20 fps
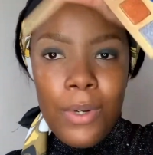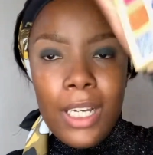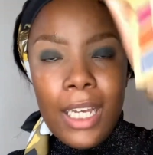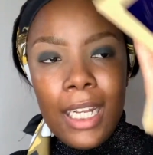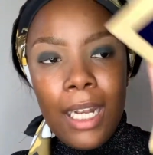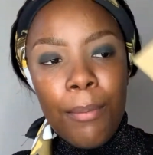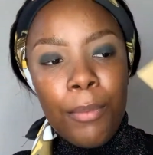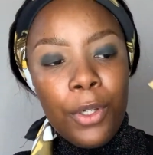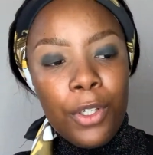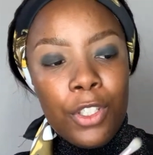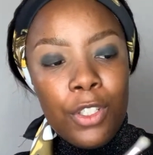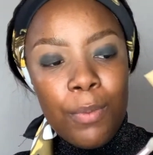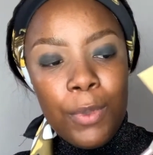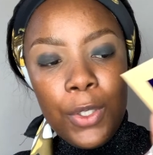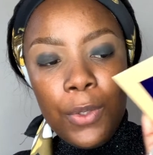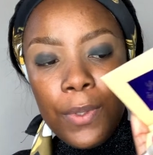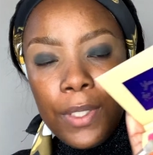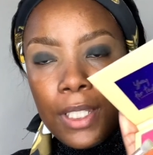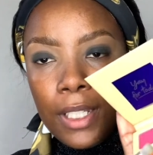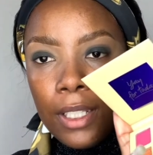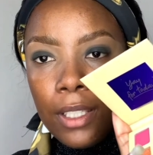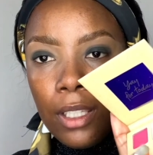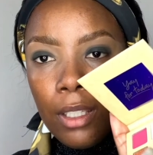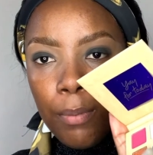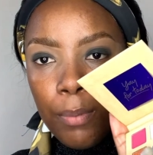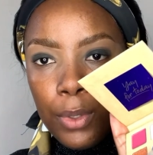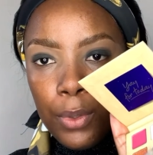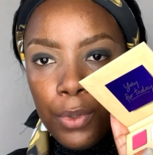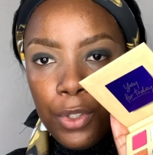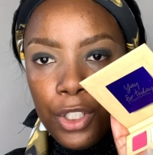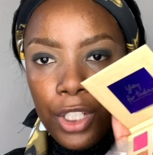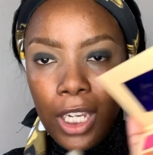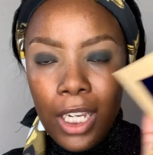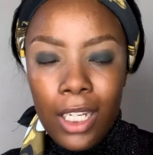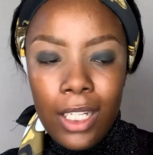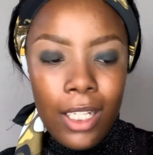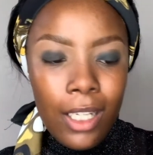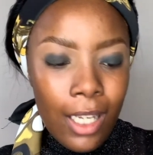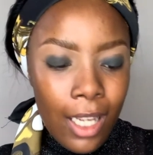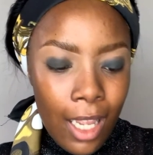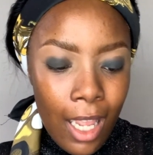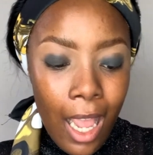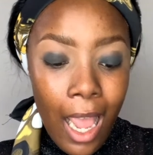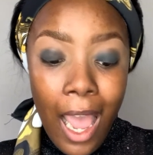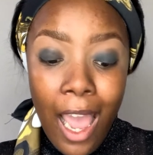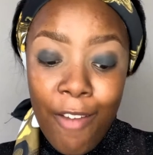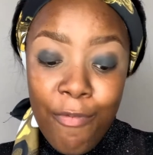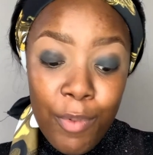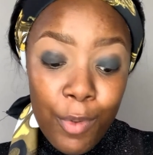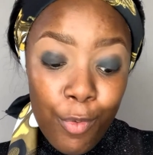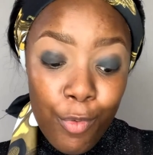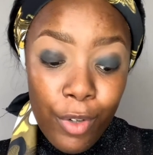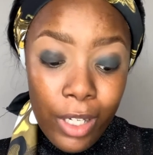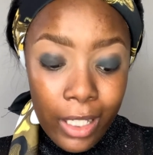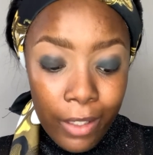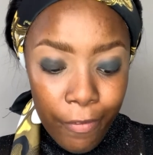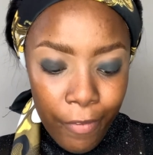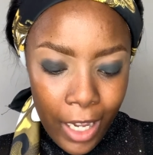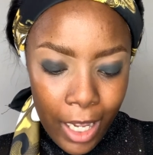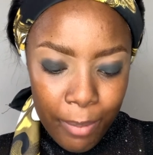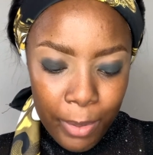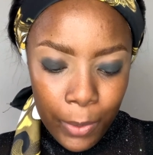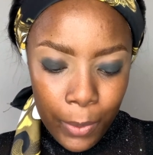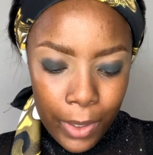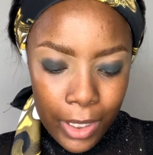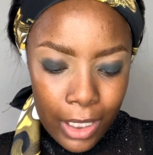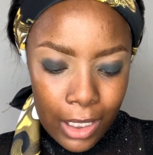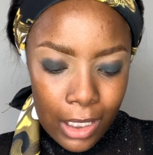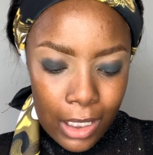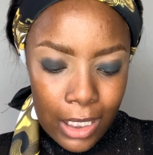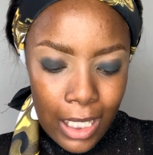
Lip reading: and I'm going to be using the blue shade. I've been really vibing with it.